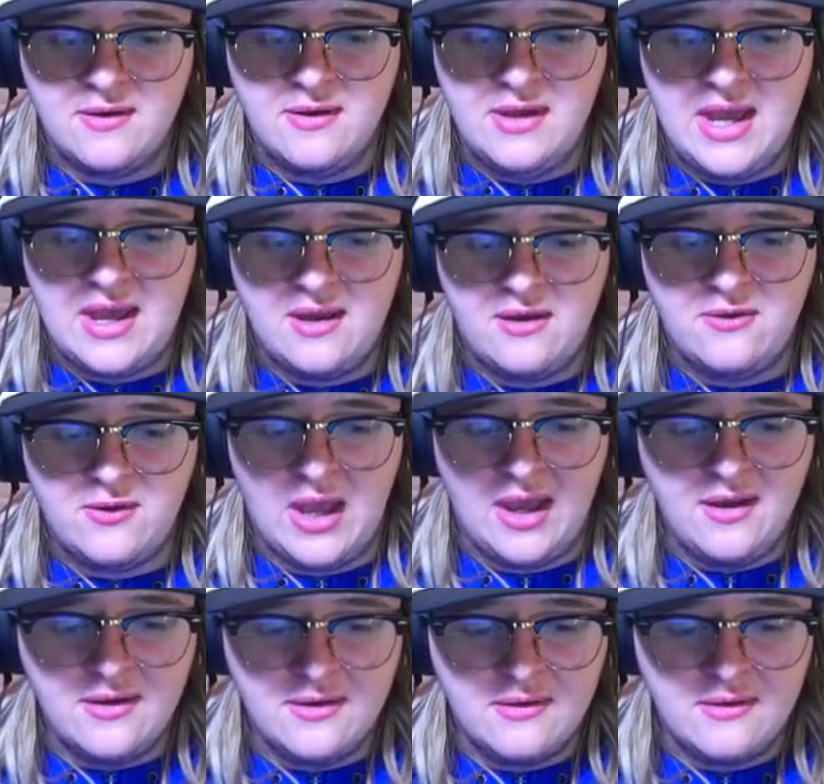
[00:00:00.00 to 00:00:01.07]
Yeah,
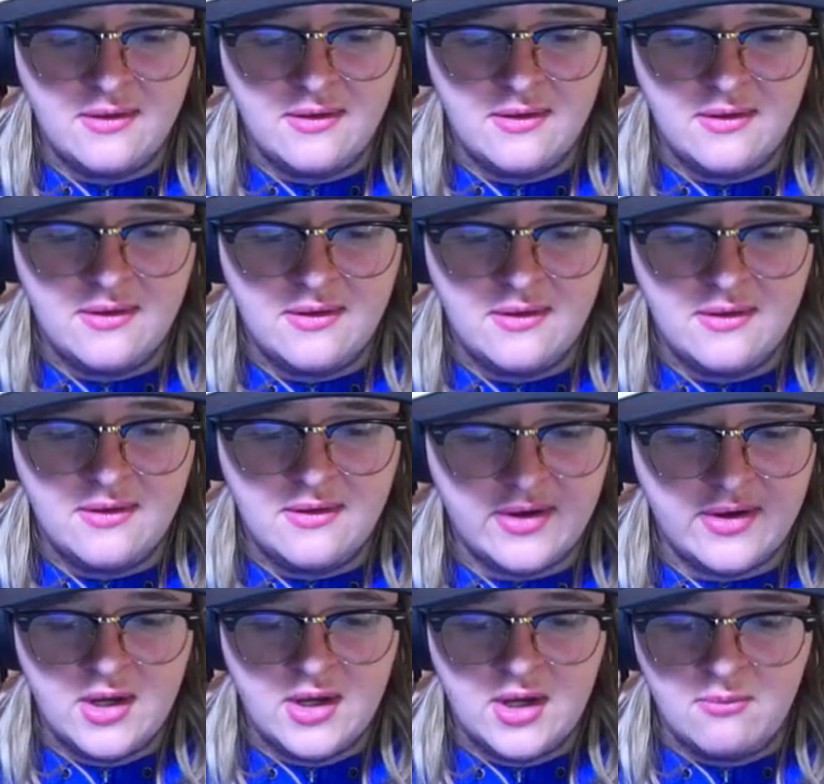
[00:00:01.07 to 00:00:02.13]
okay. That's interesting.
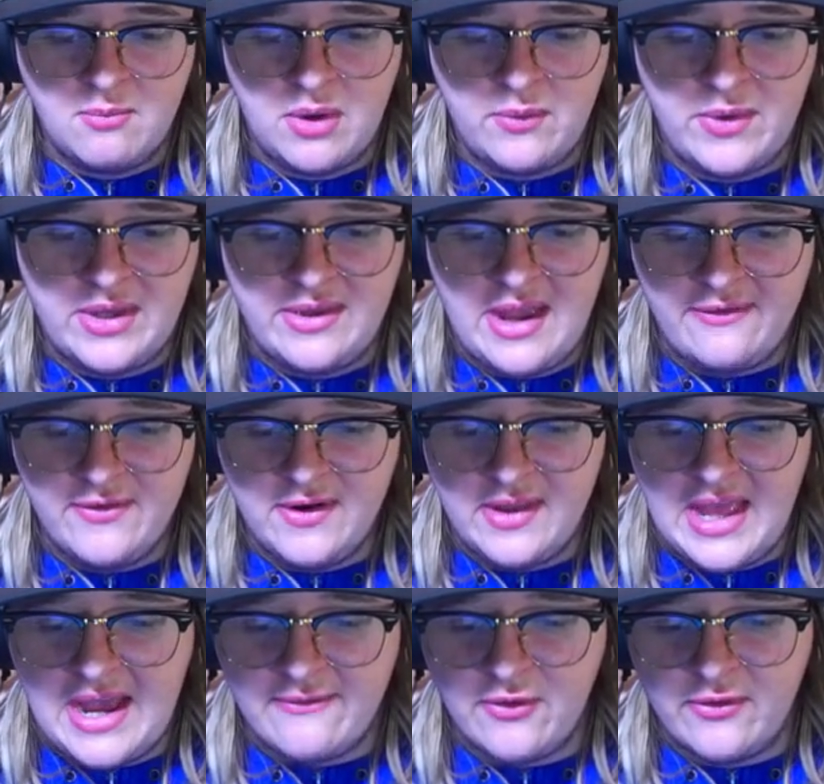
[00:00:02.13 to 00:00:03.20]
But we
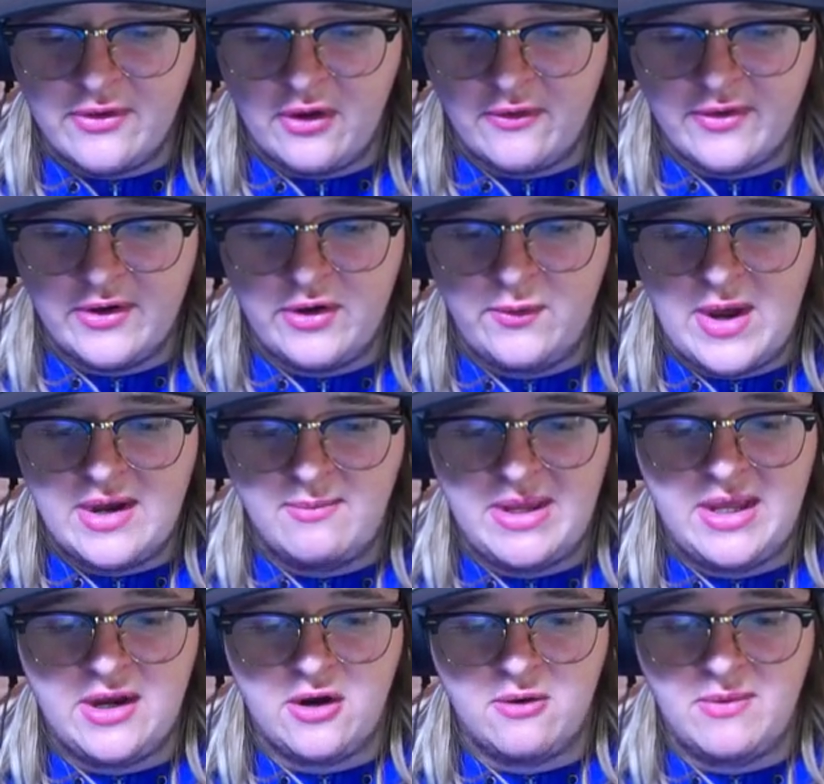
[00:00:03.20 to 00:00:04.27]
definitely have ourselves a new
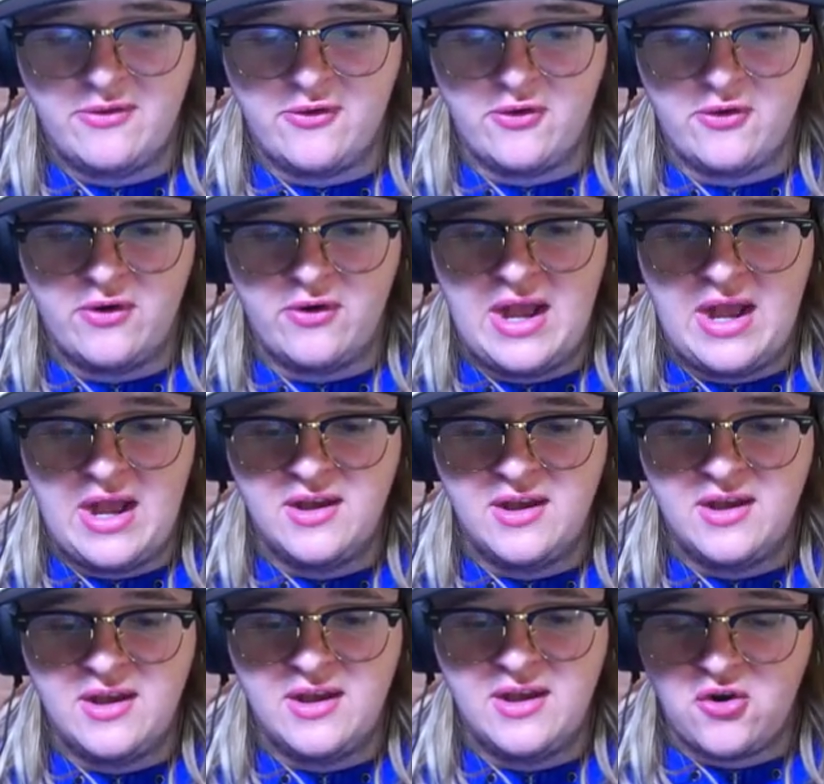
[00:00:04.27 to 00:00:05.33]
enemy here, Mr.
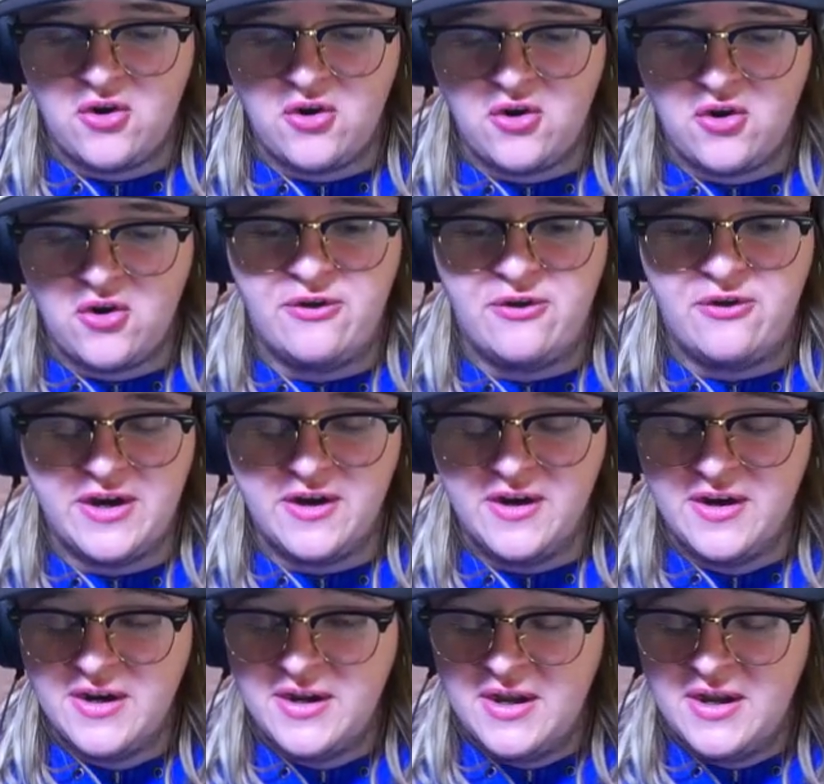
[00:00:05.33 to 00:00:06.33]
Dark Cloud here.